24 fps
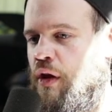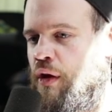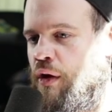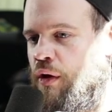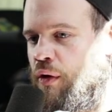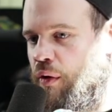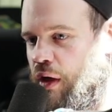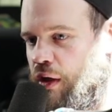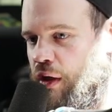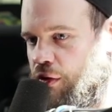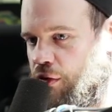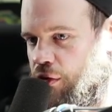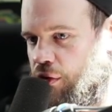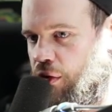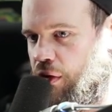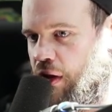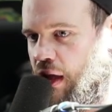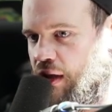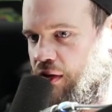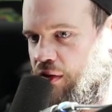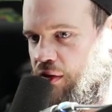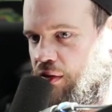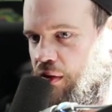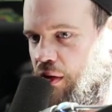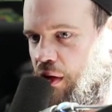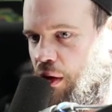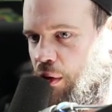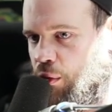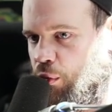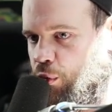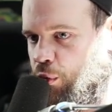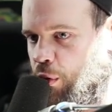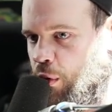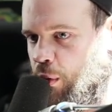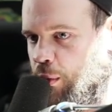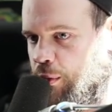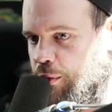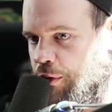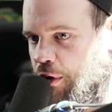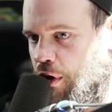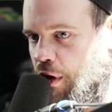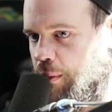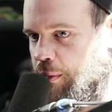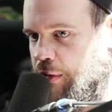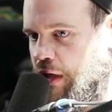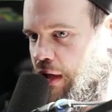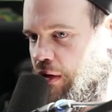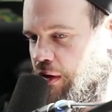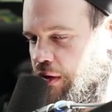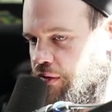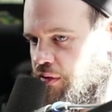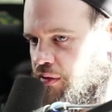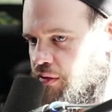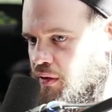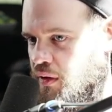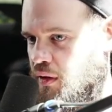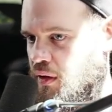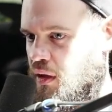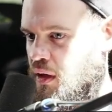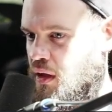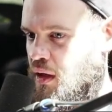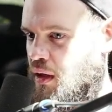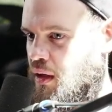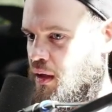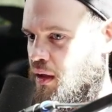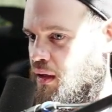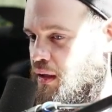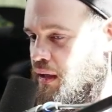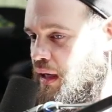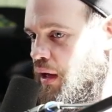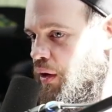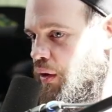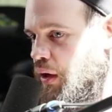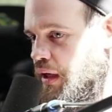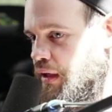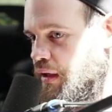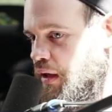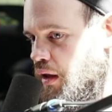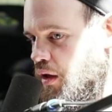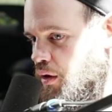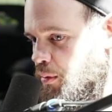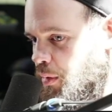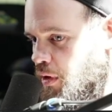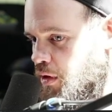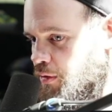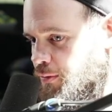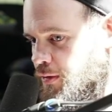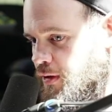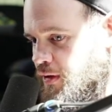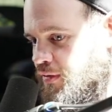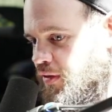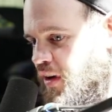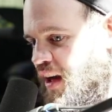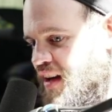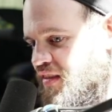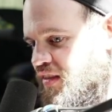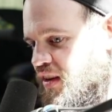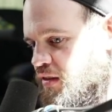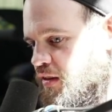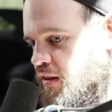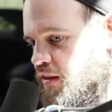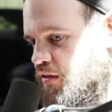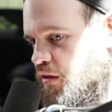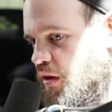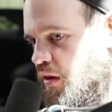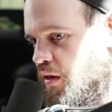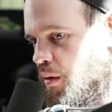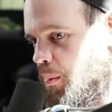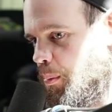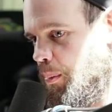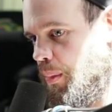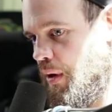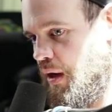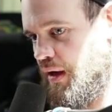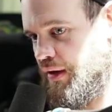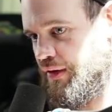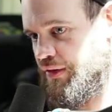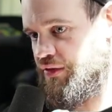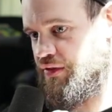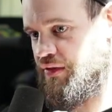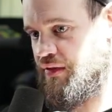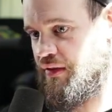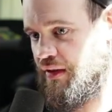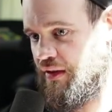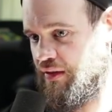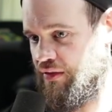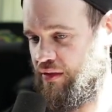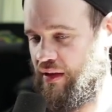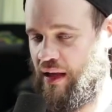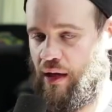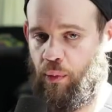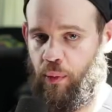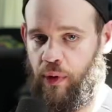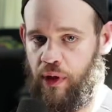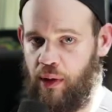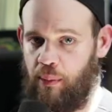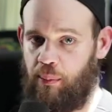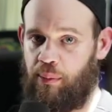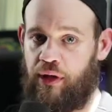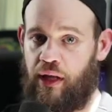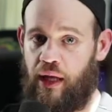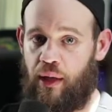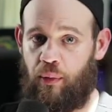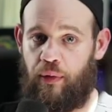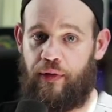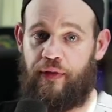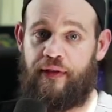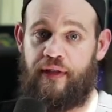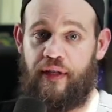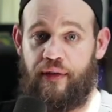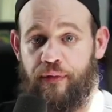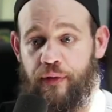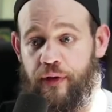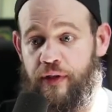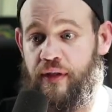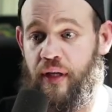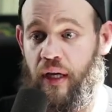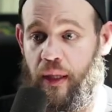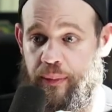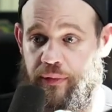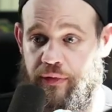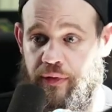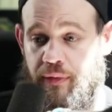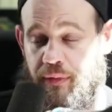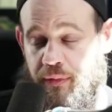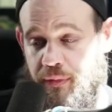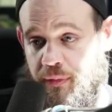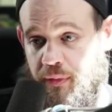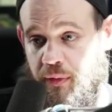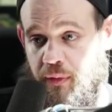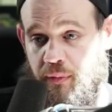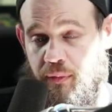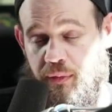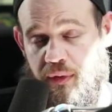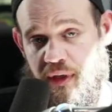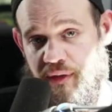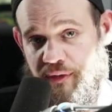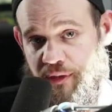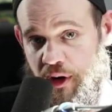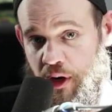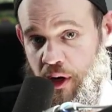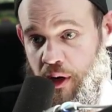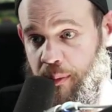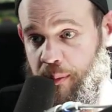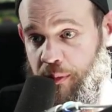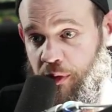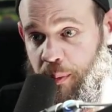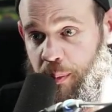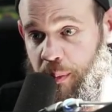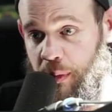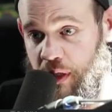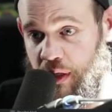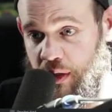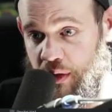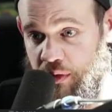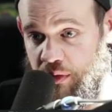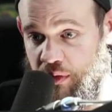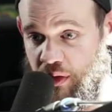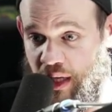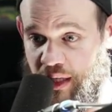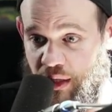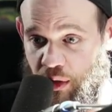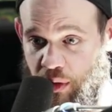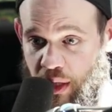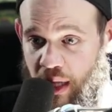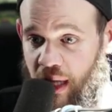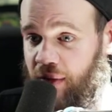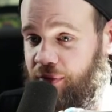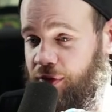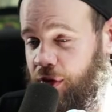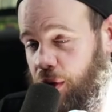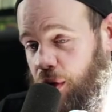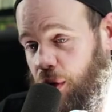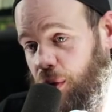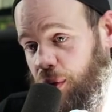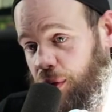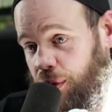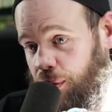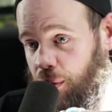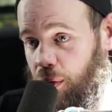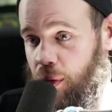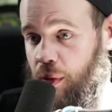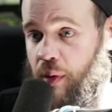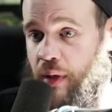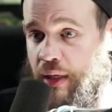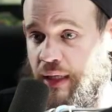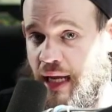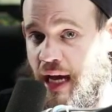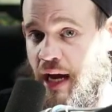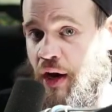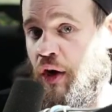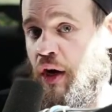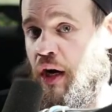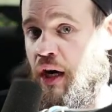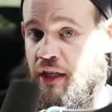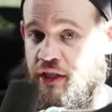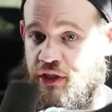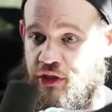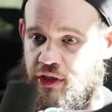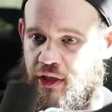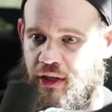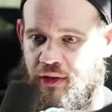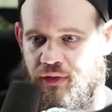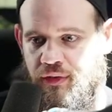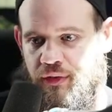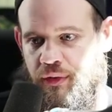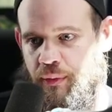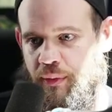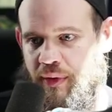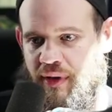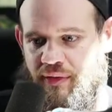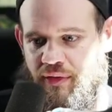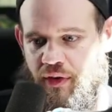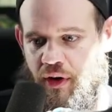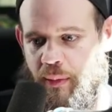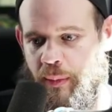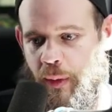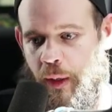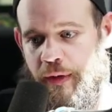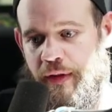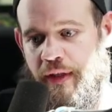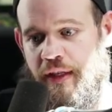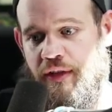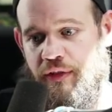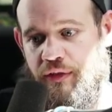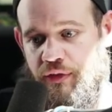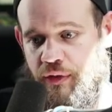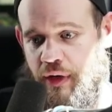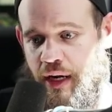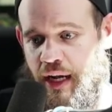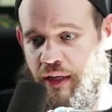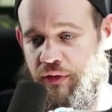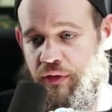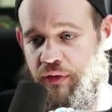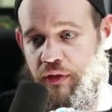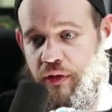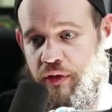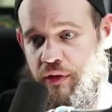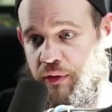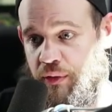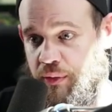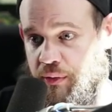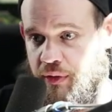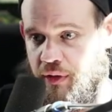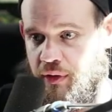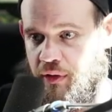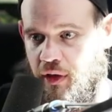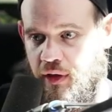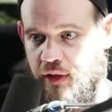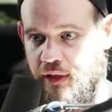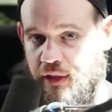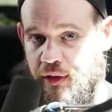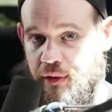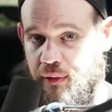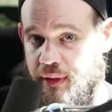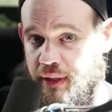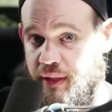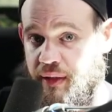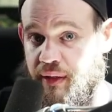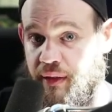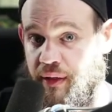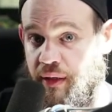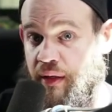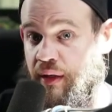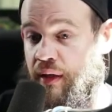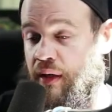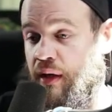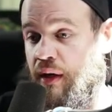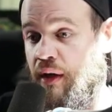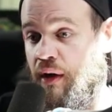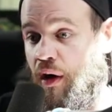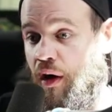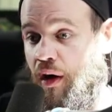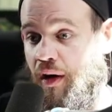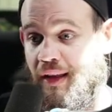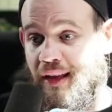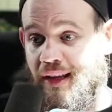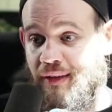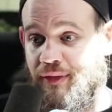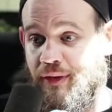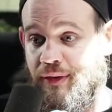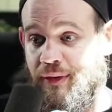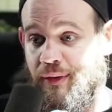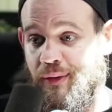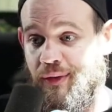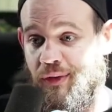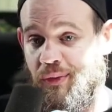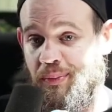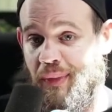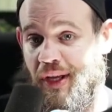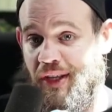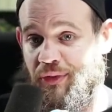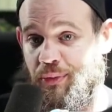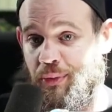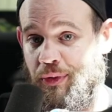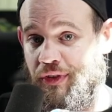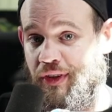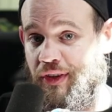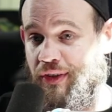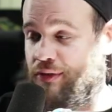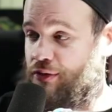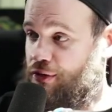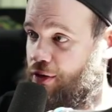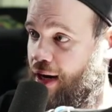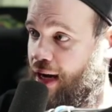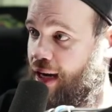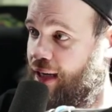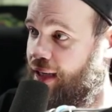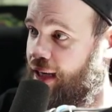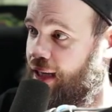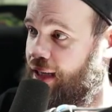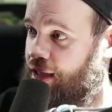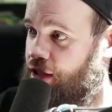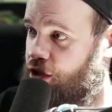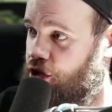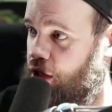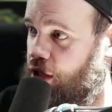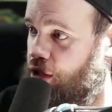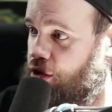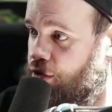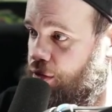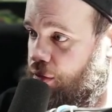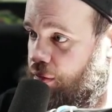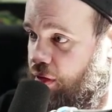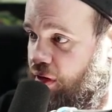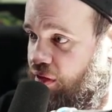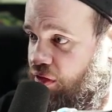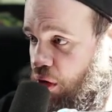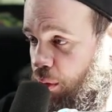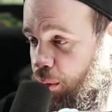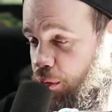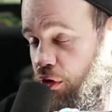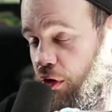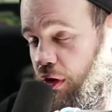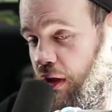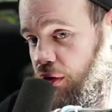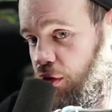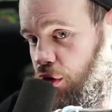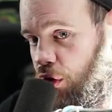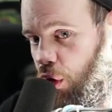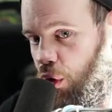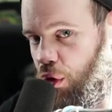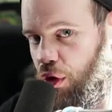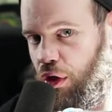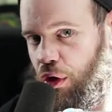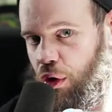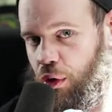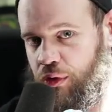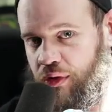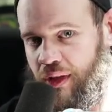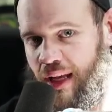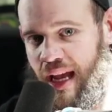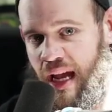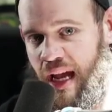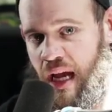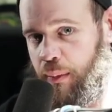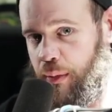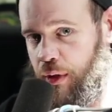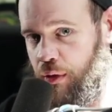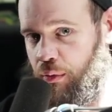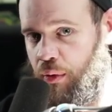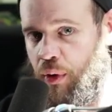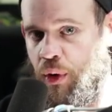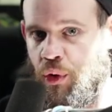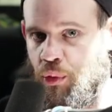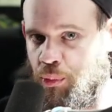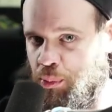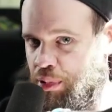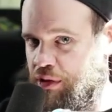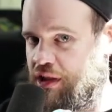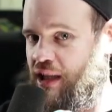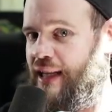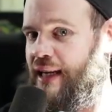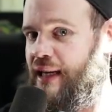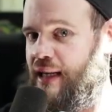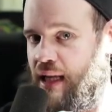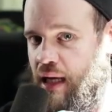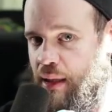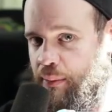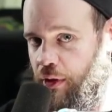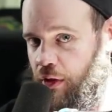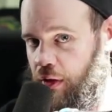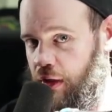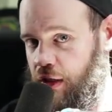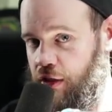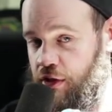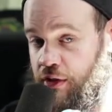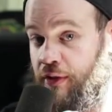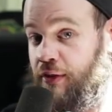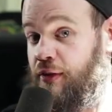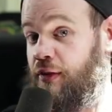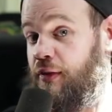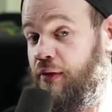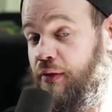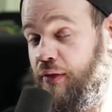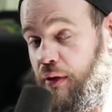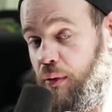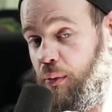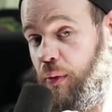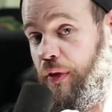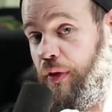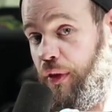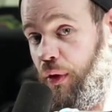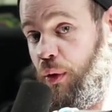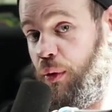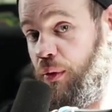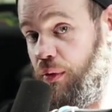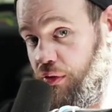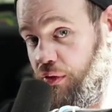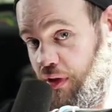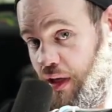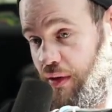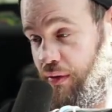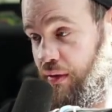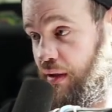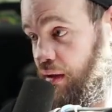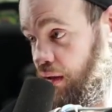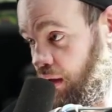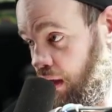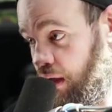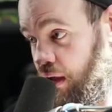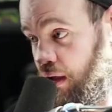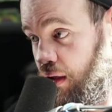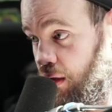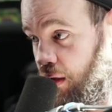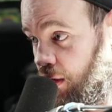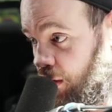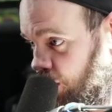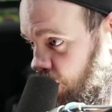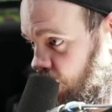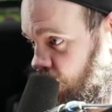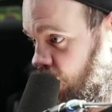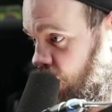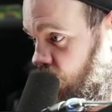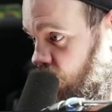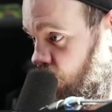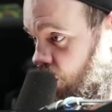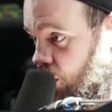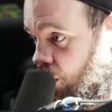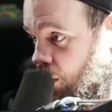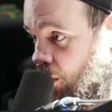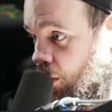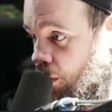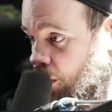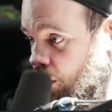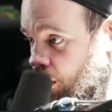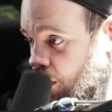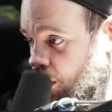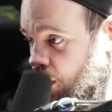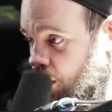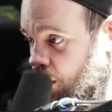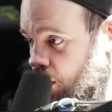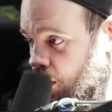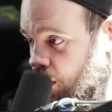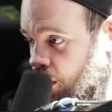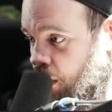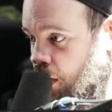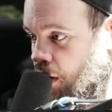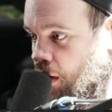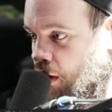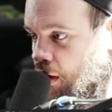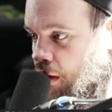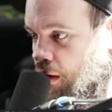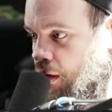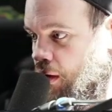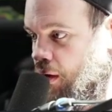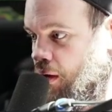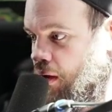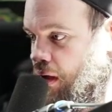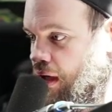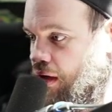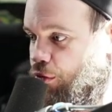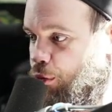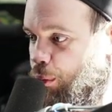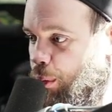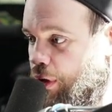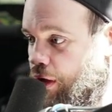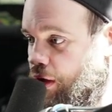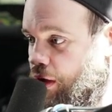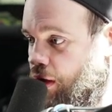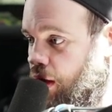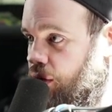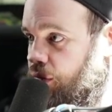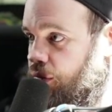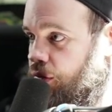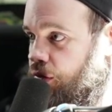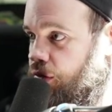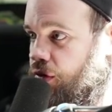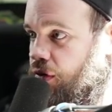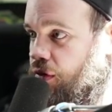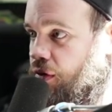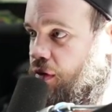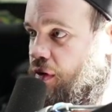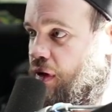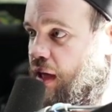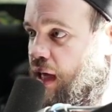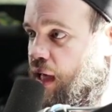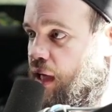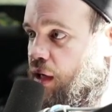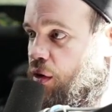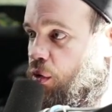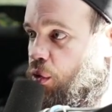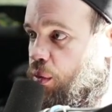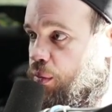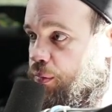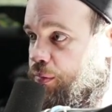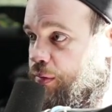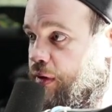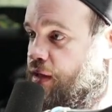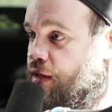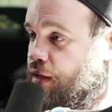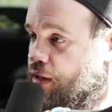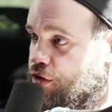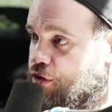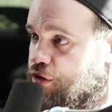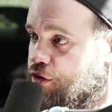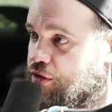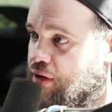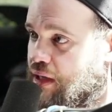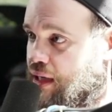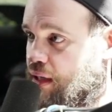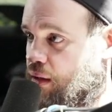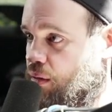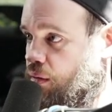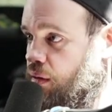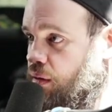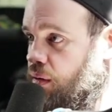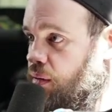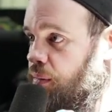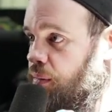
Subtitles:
Right, so that's a room verb. Now another benefit of having this on the bus is that we can play with different types of reverbs because I don't have to go through and now adjust the reverb on these tracks. They're already going here. All I have to do is mess with this track and I can change the reverb. So let's go to those Abbey Road plate emulations and see what those sounded like, because those are everybody loves that old vintage sound.